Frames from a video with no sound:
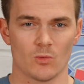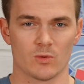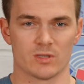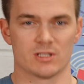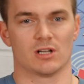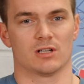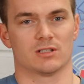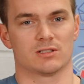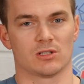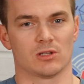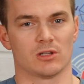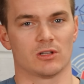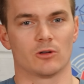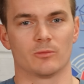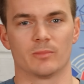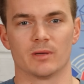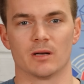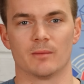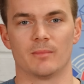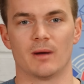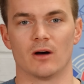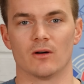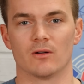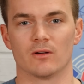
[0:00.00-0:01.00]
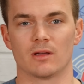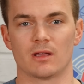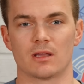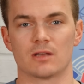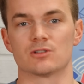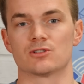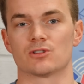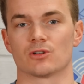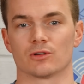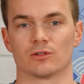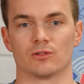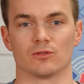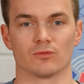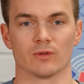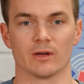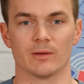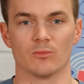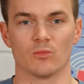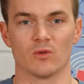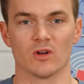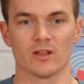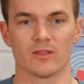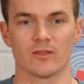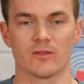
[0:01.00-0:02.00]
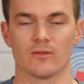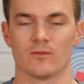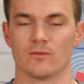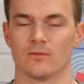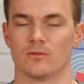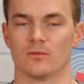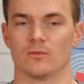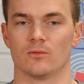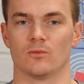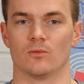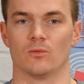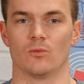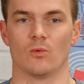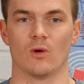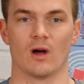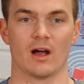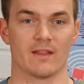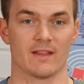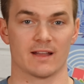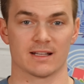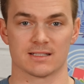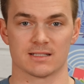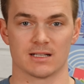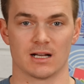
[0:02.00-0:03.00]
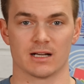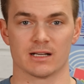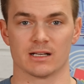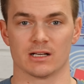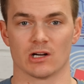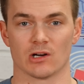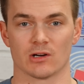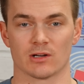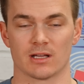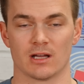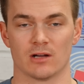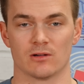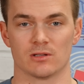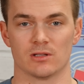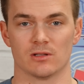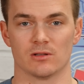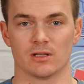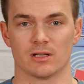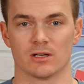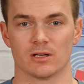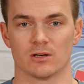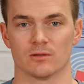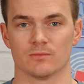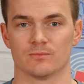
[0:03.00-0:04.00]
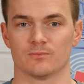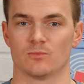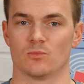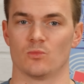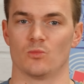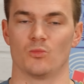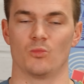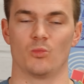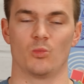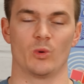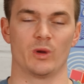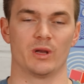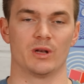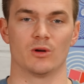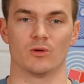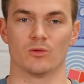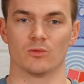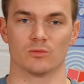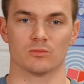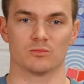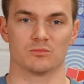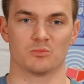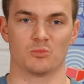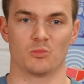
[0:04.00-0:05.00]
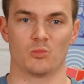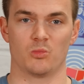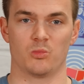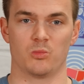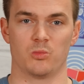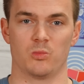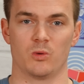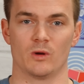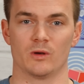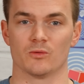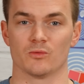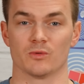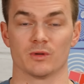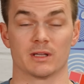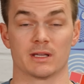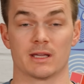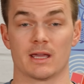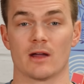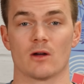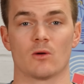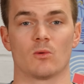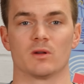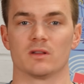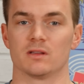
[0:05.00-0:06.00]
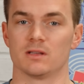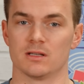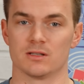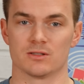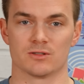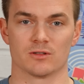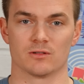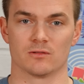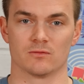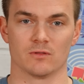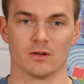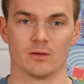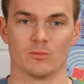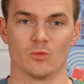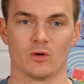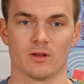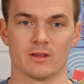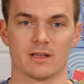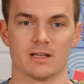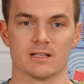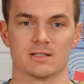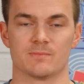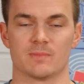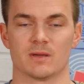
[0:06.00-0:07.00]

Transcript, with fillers: We talked a little bit about internal rim width, why that's not in our calculator. We don't really care what the internal rim width is